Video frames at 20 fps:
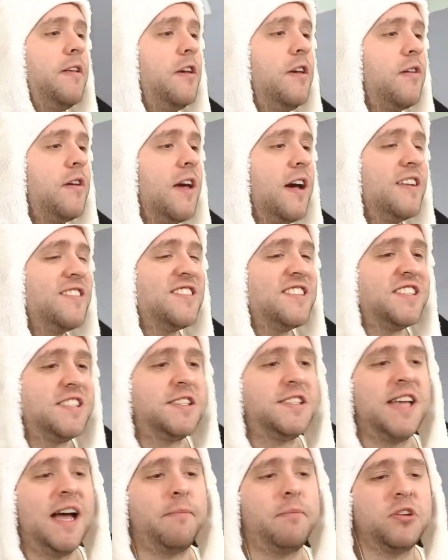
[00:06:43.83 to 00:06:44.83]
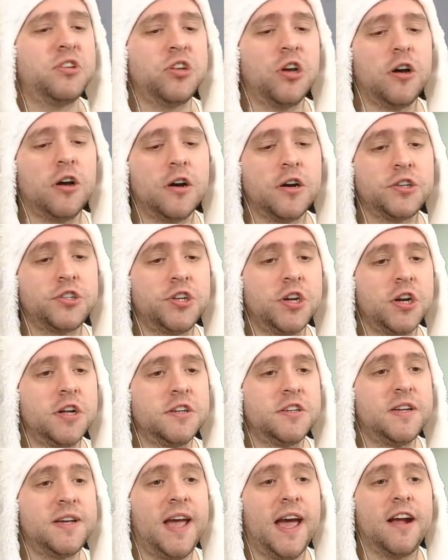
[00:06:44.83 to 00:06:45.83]
You can sabotage
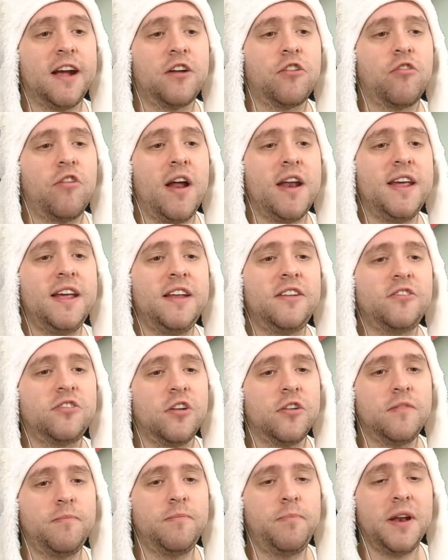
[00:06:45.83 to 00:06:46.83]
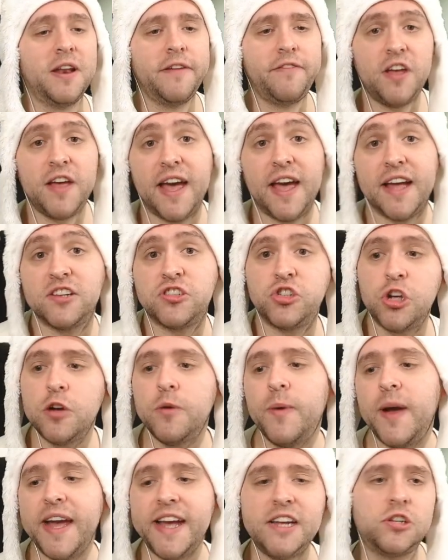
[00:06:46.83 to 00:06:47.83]
to get credits. I believe you get
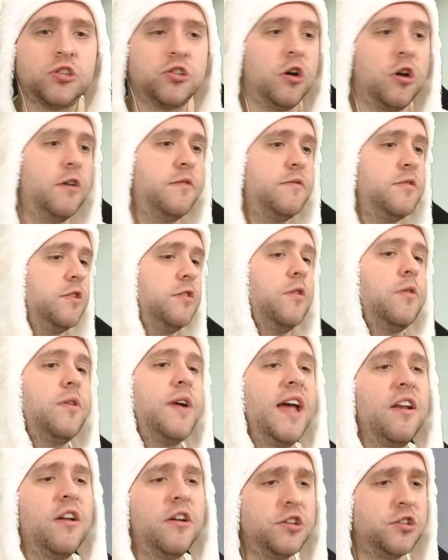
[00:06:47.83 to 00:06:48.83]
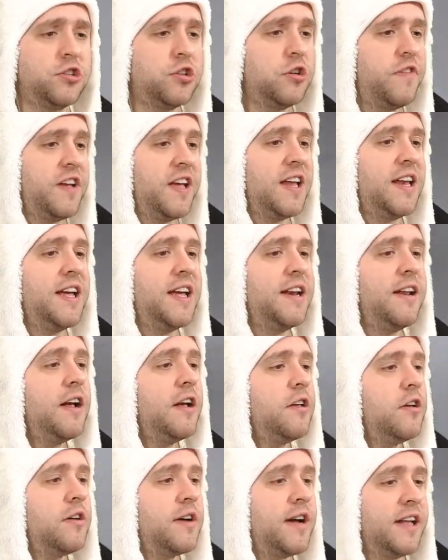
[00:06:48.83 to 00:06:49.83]
2 each time, so you'll get like 2 for killing,
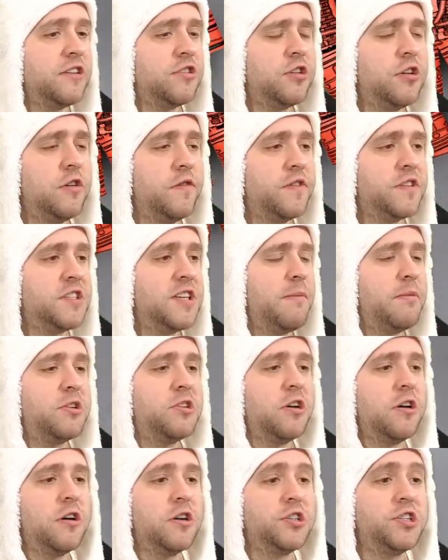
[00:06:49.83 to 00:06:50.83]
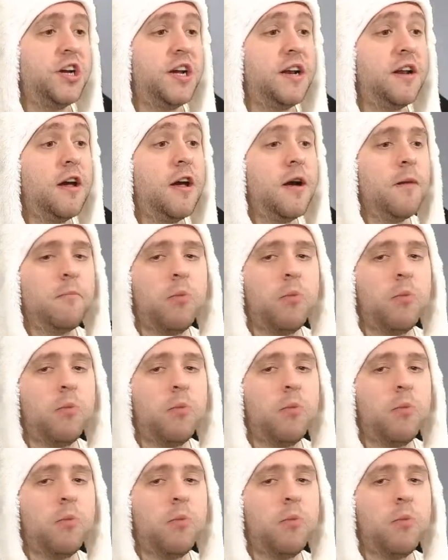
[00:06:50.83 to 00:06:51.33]
you'll get 2 for sabotaging.